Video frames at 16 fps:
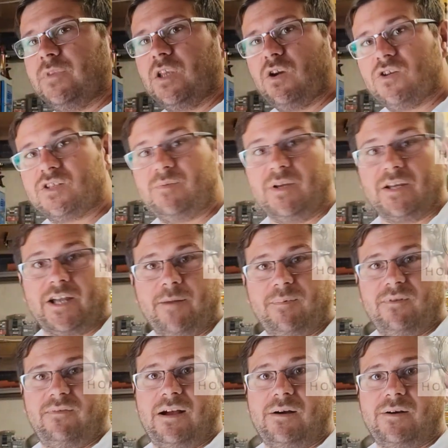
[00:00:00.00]
Cost me a
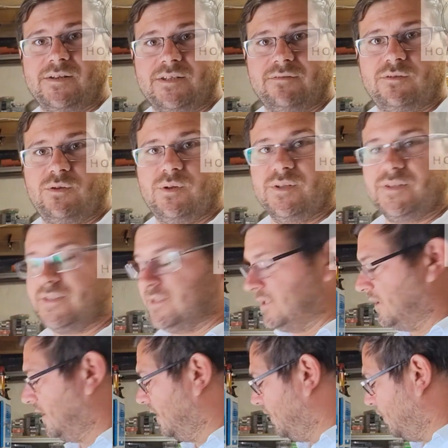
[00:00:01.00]
couple of hours, of course,
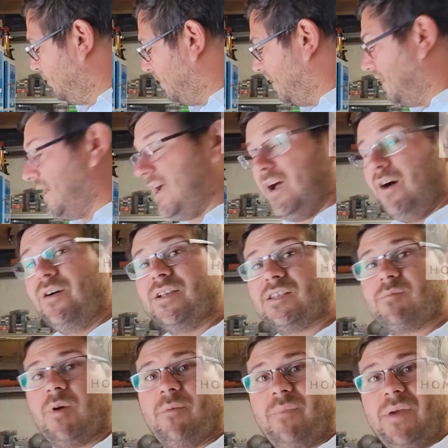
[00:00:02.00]
but now
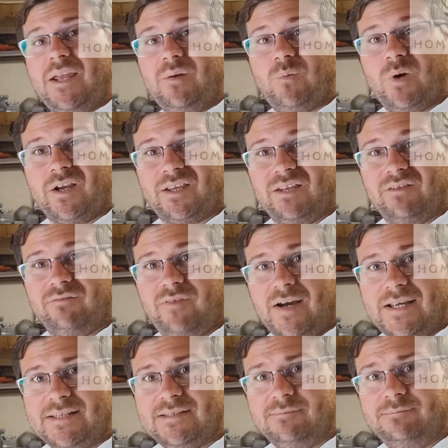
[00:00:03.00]
it's my main working
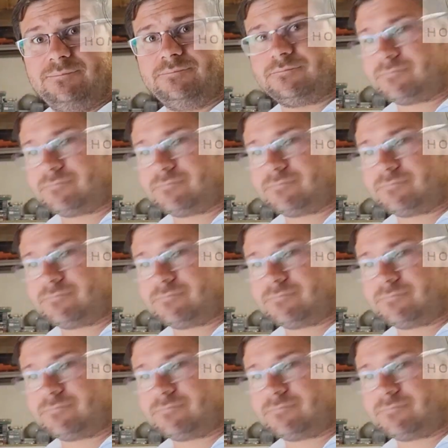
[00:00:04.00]
vise.